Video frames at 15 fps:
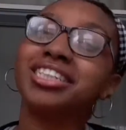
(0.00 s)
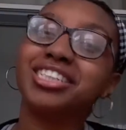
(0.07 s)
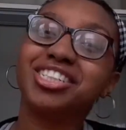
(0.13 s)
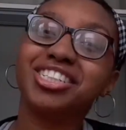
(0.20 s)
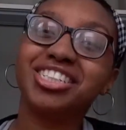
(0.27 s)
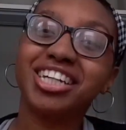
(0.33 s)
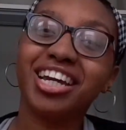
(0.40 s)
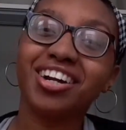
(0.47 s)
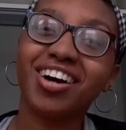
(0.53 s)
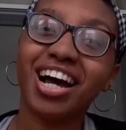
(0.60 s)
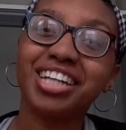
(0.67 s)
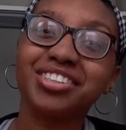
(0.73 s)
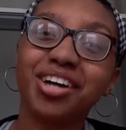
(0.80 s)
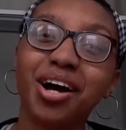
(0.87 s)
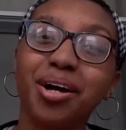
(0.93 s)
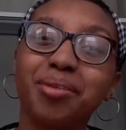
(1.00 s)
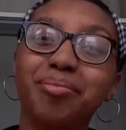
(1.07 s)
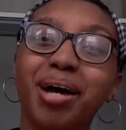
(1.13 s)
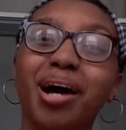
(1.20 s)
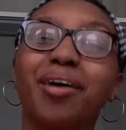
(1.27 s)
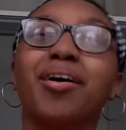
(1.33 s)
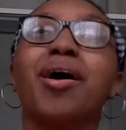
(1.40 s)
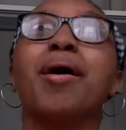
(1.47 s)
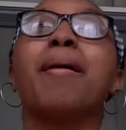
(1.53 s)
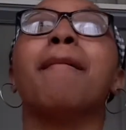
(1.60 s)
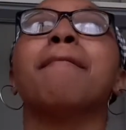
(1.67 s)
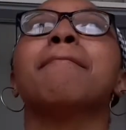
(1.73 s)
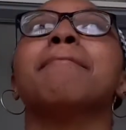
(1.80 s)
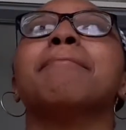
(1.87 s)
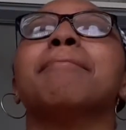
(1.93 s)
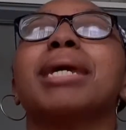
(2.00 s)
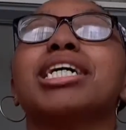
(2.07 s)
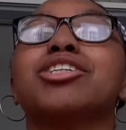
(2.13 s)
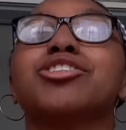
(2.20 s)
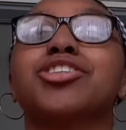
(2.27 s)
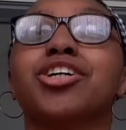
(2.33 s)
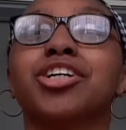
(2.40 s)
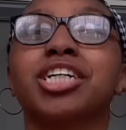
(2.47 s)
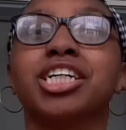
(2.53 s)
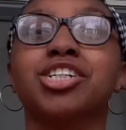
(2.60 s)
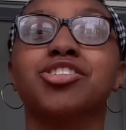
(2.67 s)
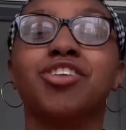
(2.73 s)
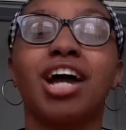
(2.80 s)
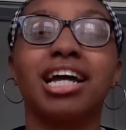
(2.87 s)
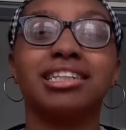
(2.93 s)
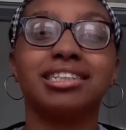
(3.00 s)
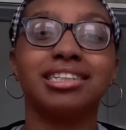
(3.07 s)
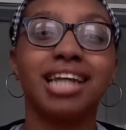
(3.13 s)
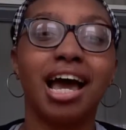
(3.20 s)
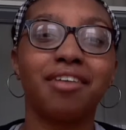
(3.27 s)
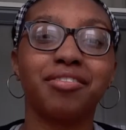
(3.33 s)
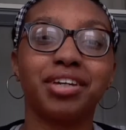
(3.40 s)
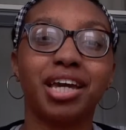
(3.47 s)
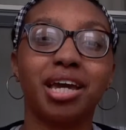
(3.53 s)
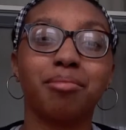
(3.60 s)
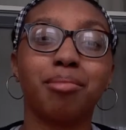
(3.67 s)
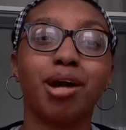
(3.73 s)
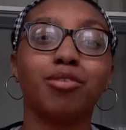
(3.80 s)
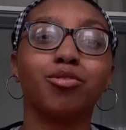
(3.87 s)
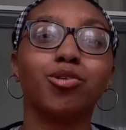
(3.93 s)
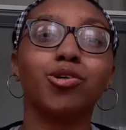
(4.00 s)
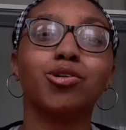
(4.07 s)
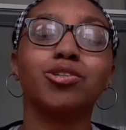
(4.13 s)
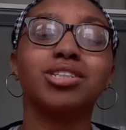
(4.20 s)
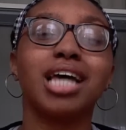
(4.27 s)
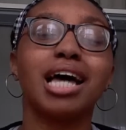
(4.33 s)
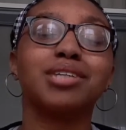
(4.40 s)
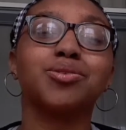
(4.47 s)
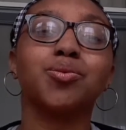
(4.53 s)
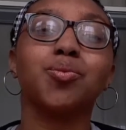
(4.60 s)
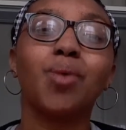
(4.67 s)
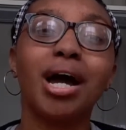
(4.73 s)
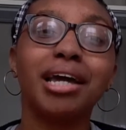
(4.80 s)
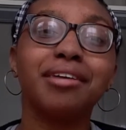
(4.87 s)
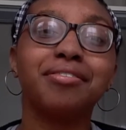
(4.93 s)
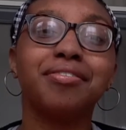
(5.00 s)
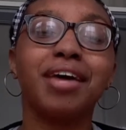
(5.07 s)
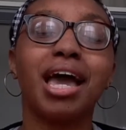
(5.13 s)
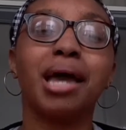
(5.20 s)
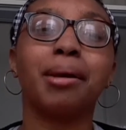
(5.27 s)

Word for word: this channel, I talk about my journey trying to navigate my roles as wife